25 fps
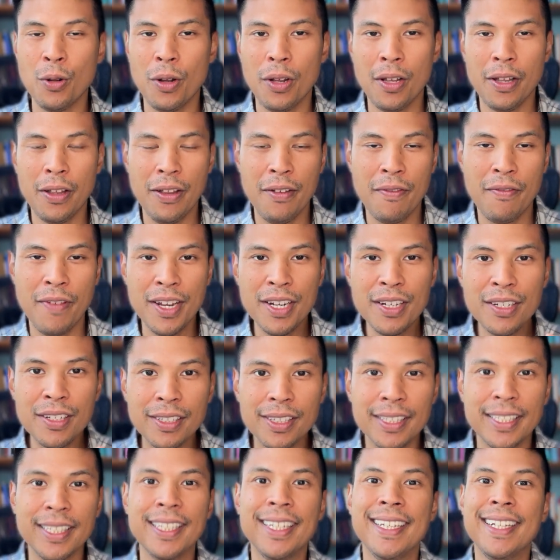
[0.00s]

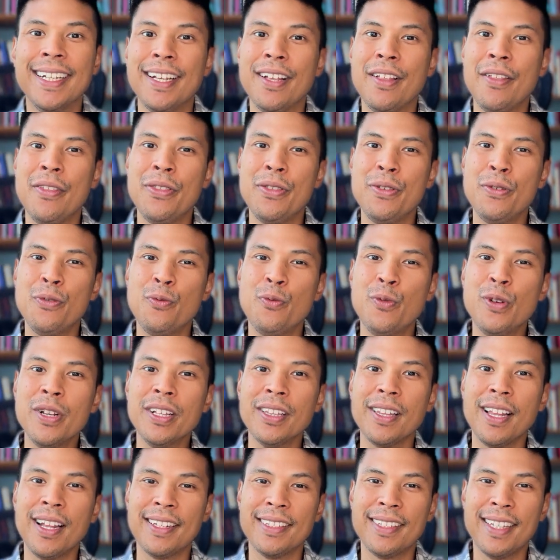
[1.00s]
Eventually you
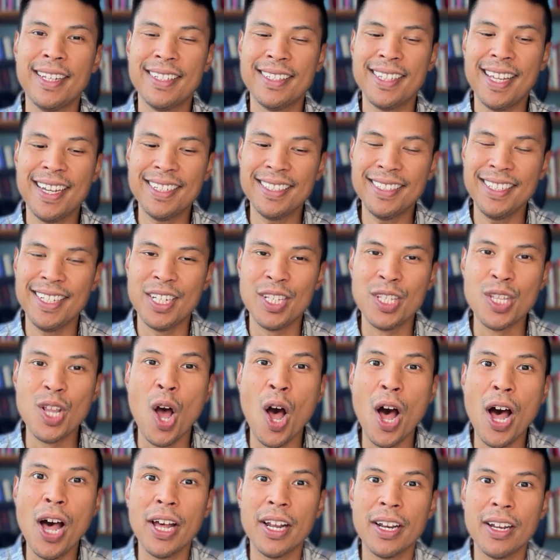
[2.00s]
realize that it's actually
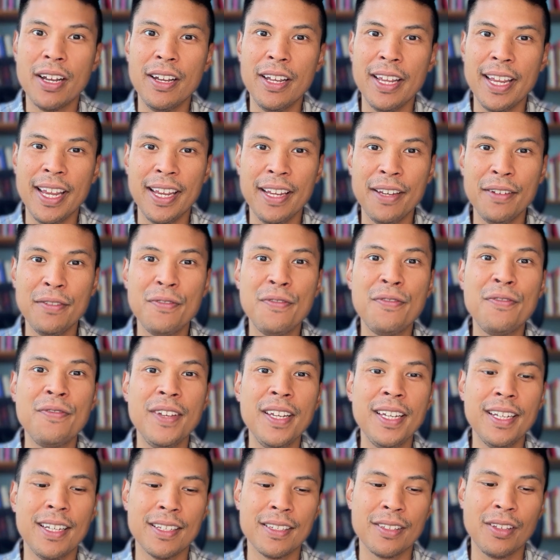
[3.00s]
not a
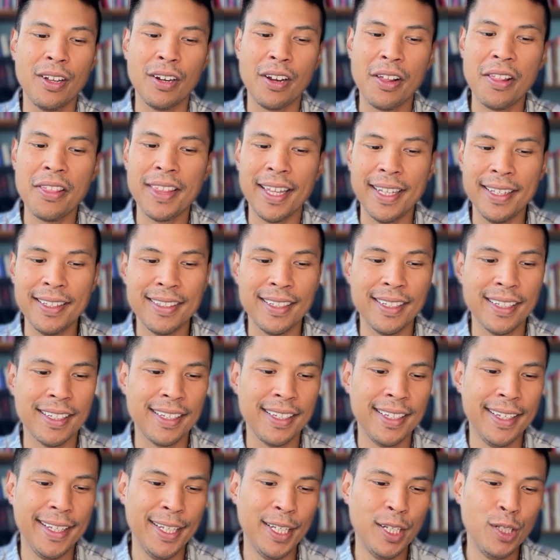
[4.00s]
fit. It's not authentic
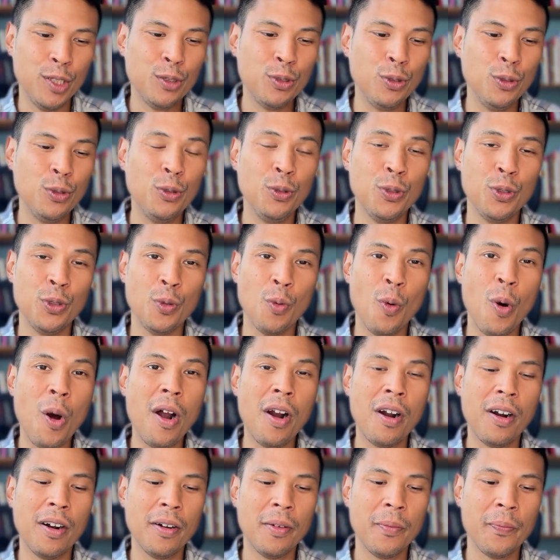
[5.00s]
to who you
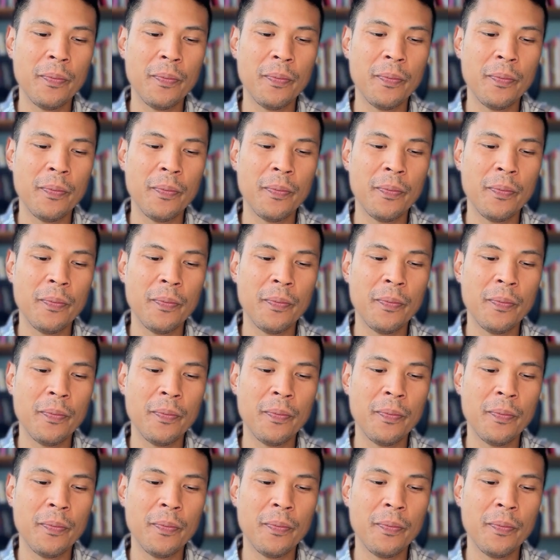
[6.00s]
are.